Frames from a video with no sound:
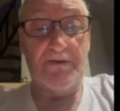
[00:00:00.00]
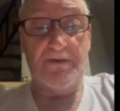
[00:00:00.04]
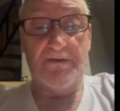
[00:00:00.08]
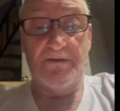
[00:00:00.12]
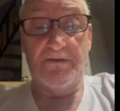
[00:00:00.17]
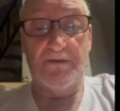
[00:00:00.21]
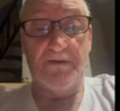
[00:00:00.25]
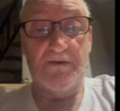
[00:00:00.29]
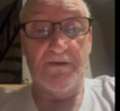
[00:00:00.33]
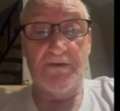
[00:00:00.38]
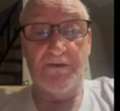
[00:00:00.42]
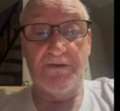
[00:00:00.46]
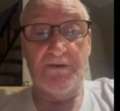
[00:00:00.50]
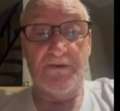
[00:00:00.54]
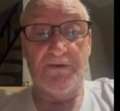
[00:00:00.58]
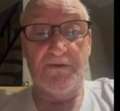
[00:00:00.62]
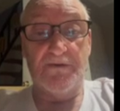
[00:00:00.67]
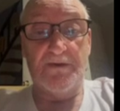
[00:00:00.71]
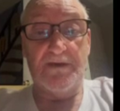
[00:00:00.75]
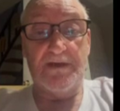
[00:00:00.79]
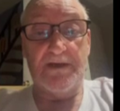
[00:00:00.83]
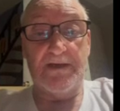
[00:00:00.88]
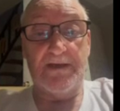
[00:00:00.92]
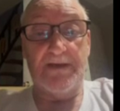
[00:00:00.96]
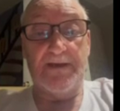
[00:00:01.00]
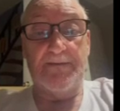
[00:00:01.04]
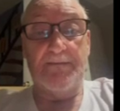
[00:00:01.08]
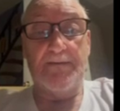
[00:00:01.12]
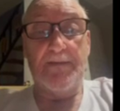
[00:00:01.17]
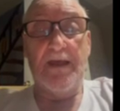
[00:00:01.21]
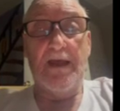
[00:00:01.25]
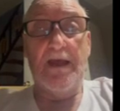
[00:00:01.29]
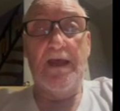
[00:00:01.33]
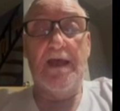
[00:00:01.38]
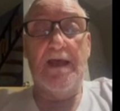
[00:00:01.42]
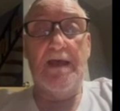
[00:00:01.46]
not UK.
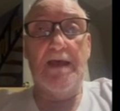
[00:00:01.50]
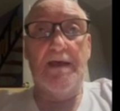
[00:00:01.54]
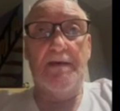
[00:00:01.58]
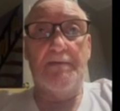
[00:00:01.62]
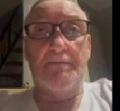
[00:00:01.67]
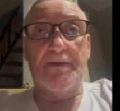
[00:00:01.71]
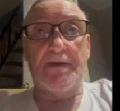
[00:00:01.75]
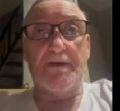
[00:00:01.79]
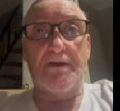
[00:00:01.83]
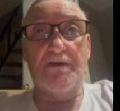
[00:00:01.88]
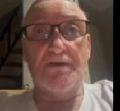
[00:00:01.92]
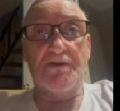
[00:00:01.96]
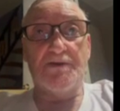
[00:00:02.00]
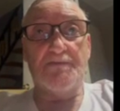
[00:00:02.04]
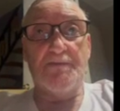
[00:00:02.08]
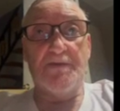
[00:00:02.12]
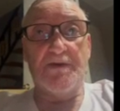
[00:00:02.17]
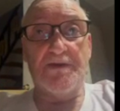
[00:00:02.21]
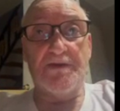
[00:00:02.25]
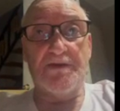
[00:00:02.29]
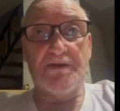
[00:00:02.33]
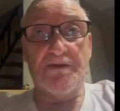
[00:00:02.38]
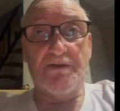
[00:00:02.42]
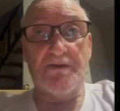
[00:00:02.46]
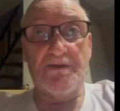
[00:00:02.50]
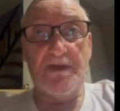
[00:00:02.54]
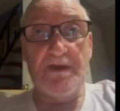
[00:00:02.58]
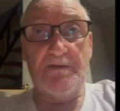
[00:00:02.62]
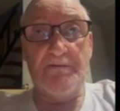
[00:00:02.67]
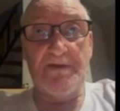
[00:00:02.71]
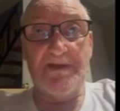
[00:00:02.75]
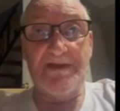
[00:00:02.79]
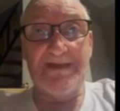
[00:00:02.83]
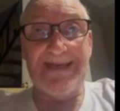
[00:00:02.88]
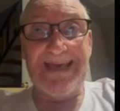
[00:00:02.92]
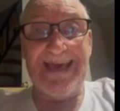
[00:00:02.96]
Because my
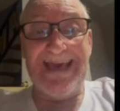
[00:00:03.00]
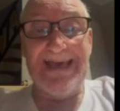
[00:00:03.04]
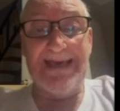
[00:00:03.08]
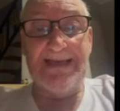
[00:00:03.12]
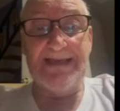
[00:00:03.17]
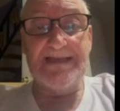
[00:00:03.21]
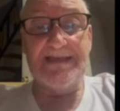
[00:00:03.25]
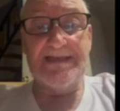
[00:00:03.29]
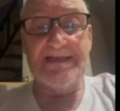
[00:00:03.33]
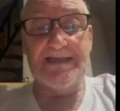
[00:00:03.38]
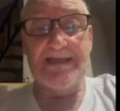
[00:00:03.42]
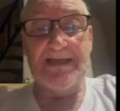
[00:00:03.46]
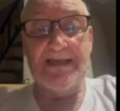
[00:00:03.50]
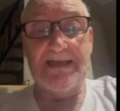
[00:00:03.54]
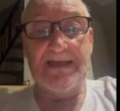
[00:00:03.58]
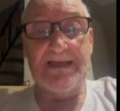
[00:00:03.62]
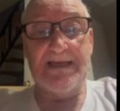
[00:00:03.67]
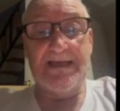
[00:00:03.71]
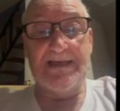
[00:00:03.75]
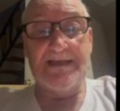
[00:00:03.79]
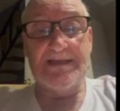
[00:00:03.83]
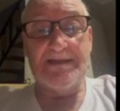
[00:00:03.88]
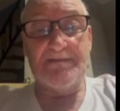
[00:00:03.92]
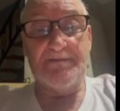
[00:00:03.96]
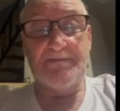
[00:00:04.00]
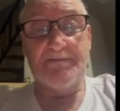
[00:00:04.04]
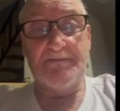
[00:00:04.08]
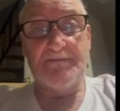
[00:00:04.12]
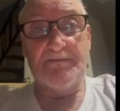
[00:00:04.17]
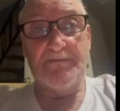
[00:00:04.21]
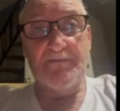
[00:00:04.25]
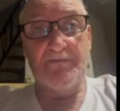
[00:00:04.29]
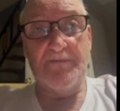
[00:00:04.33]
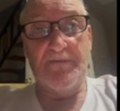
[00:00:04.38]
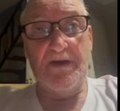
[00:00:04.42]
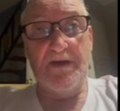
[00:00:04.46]
surname is S, it gets
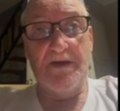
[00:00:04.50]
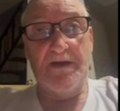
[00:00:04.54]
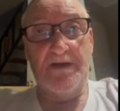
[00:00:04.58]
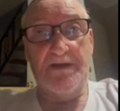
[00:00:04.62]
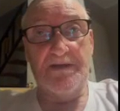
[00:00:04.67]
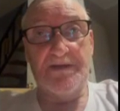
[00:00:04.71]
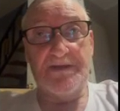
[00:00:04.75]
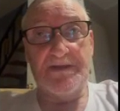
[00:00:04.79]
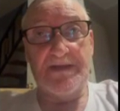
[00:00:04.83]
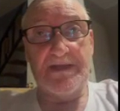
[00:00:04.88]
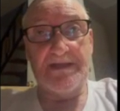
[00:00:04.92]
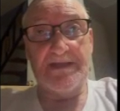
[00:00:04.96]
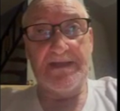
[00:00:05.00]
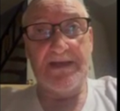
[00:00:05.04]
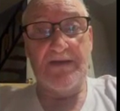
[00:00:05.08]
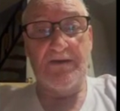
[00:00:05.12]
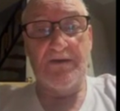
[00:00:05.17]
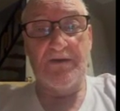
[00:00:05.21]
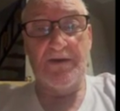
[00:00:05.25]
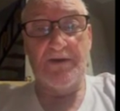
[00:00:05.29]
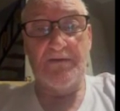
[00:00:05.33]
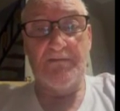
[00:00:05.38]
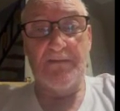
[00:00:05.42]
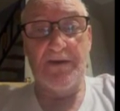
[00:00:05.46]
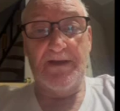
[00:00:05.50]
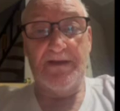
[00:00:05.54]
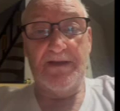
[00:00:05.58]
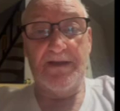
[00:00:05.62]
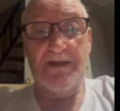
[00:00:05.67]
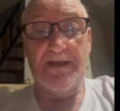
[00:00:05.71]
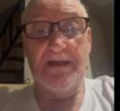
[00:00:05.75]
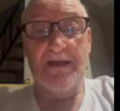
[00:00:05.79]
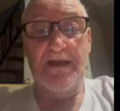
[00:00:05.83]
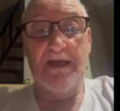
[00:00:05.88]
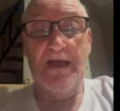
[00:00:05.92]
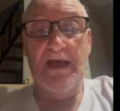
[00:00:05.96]
sent out on a
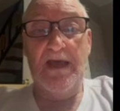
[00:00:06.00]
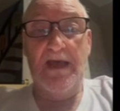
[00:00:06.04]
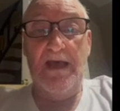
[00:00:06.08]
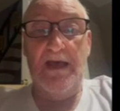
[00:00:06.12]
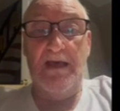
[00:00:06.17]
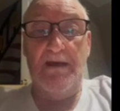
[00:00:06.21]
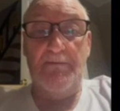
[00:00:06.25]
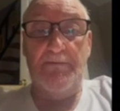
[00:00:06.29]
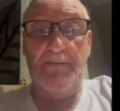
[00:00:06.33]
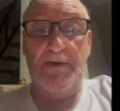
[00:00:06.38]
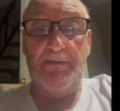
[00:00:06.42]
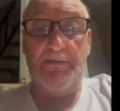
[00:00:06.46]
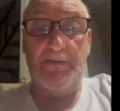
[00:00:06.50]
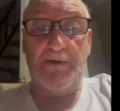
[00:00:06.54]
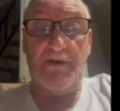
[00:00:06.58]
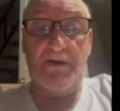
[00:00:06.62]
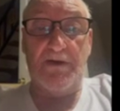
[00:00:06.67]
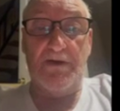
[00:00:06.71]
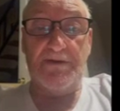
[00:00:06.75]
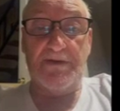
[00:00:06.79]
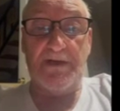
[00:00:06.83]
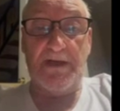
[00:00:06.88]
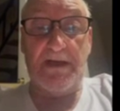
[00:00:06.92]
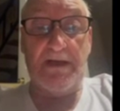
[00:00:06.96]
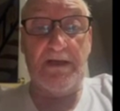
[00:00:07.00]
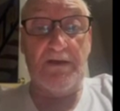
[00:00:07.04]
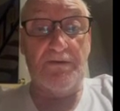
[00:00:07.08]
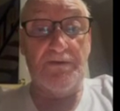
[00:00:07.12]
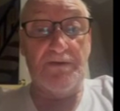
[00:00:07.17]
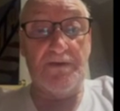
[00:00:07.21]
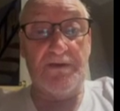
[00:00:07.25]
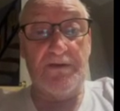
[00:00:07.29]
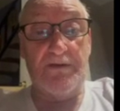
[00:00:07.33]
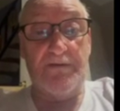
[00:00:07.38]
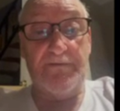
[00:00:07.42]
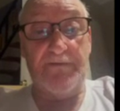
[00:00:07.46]
Monday. But because it
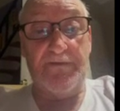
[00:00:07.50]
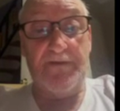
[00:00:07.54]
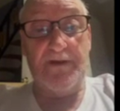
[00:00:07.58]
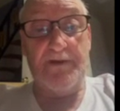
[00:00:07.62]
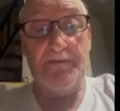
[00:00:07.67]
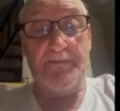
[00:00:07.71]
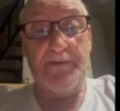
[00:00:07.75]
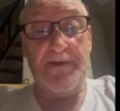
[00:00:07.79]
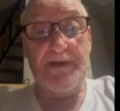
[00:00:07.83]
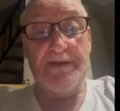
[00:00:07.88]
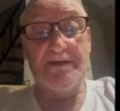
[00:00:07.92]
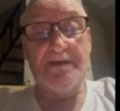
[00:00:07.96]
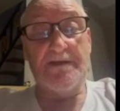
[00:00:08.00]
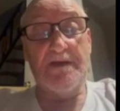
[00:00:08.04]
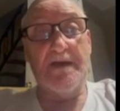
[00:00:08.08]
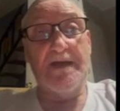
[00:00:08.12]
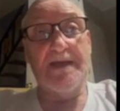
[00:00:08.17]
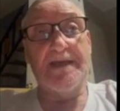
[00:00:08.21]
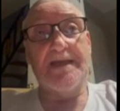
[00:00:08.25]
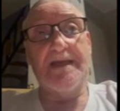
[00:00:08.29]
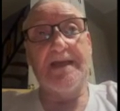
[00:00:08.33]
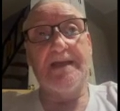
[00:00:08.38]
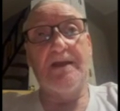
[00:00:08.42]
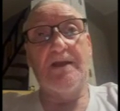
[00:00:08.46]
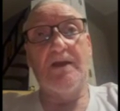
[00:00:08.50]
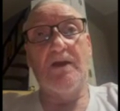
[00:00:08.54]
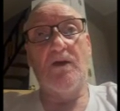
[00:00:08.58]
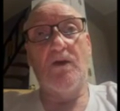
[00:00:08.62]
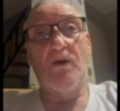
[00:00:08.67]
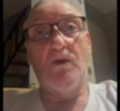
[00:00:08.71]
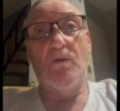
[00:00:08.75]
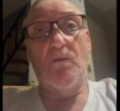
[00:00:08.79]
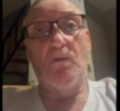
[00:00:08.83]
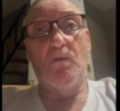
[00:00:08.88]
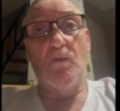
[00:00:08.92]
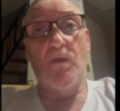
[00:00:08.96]
goes to the Philippines, I get it
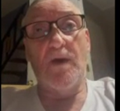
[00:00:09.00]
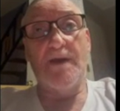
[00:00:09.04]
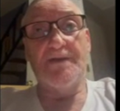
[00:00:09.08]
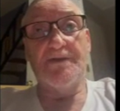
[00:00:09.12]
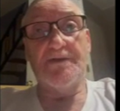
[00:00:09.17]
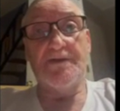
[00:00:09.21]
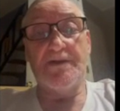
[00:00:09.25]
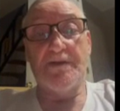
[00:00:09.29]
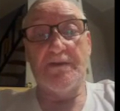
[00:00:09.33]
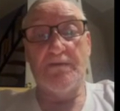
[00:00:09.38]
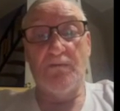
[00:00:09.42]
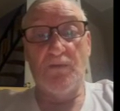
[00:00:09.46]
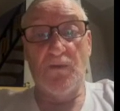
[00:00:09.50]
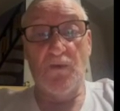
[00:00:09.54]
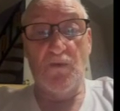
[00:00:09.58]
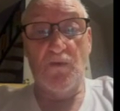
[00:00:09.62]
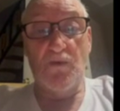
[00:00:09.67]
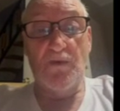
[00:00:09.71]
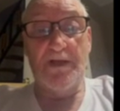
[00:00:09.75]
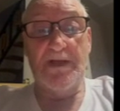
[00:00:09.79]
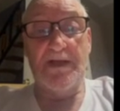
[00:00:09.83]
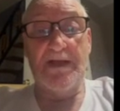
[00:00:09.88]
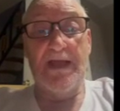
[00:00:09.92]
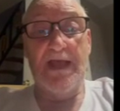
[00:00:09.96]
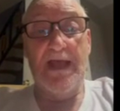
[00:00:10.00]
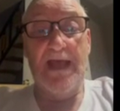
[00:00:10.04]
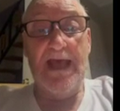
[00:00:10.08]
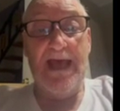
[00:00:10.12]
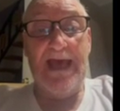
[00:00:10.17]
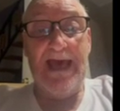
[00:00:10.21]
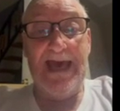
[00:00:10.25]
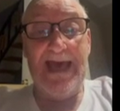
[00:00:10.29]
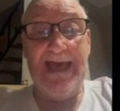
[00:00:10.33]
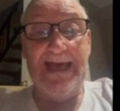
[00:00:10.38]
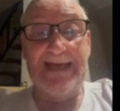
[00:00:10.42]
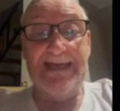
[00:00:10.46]
on Wednesday morning
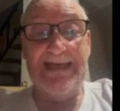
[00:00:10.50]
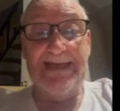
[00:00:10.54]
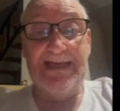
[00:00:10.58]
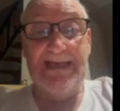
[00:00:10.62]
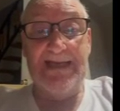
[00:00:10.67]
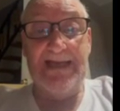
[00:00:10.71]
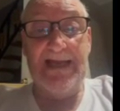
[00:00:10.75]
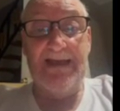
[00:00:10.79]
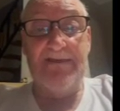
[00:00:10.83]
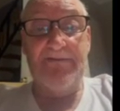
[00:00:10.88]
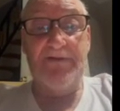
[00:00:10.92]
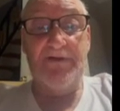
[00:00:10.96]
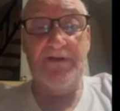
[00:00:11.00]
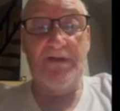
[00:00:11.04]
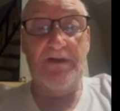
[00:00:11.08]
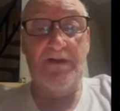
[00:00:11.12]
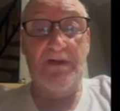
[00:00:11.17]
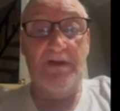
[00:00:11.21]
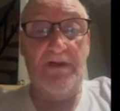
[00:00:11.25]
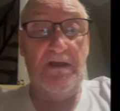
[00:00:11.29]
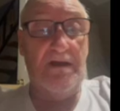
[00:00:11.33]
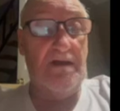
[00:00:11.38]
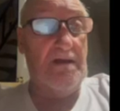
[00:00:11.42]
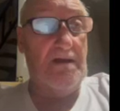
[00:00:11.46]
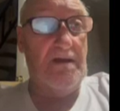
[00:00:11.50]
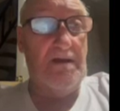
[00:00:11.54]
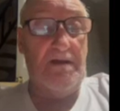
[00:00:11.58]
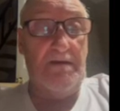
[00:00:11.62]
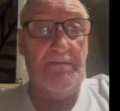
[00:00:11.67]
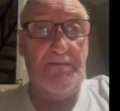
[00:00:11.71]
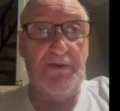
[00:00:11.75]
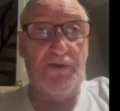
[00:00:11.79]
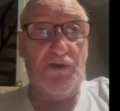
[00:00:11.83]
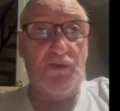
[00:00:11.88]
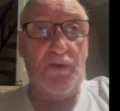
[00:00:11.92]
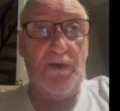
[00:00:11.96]
at
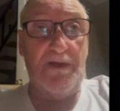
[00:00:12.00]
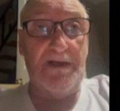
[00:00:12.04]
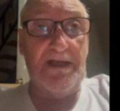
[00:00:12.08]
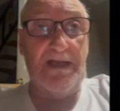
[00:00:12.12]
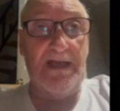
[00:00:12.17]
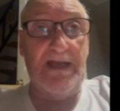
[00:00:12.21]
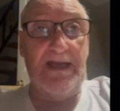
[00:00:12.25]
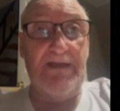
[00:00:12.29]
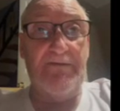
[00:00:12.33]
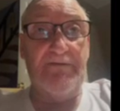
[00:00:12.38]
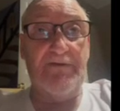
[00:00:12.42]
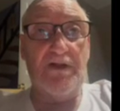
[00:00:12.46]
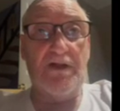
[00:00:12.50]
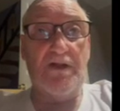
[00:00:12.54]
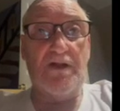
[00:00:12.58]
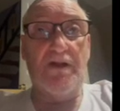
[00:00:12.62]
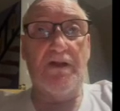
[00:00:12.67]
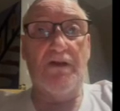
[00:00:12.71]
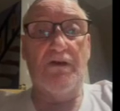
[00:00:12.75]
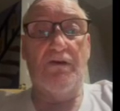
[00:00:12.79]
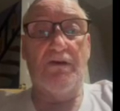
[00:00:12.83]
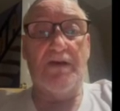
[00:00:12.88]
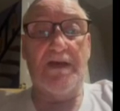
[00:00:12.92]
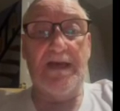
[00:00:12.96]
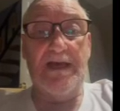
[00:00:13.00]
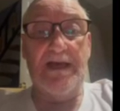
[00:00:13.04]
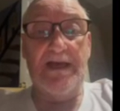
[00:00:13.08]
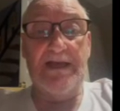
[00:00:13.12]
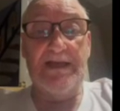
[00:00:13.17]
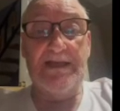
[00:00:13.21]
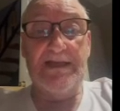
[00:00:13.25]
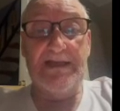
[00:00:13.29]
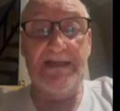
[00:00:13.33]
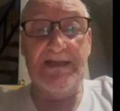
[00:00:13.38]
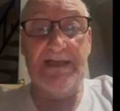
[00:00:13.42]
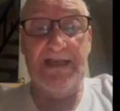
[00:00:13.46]
between 11 o'clock
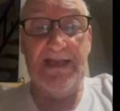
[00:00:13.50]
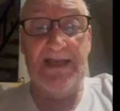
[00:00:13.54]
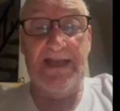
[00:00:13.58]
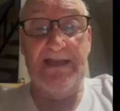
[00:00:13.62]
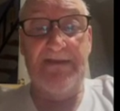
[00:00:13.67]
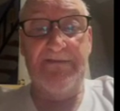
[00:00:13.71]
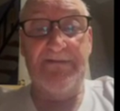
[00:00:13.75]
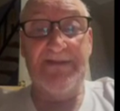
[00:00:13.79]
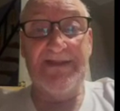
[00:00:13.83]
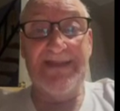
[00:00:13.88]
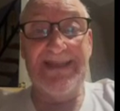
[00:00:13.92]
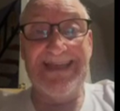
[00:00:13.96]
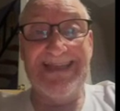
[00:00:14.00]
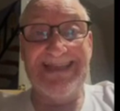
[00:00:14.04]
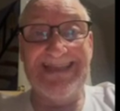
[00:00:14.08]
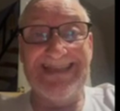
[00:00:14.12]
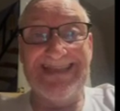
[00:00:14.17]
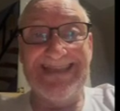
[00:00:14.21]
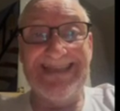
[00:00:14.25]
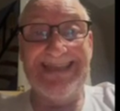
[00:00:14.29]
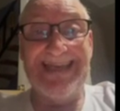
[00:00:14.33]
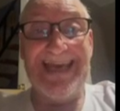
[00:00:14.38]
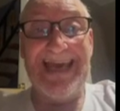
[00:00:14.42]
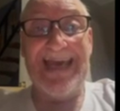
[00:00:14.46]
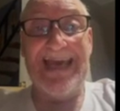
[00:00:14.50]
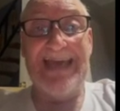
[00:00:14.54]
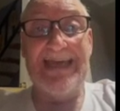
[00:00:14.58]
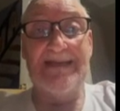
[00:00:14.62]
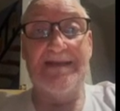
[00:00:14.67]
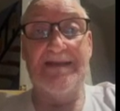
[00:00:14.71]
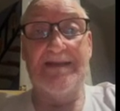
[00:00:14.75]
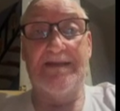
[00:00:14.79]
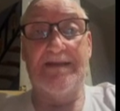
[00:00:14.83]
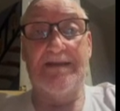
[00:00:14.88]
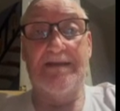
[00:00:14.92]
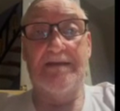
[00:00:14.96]
and
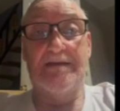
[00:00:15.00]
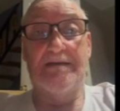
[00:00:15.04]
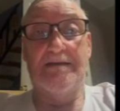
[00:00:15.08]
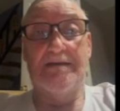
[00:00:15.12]
11:10.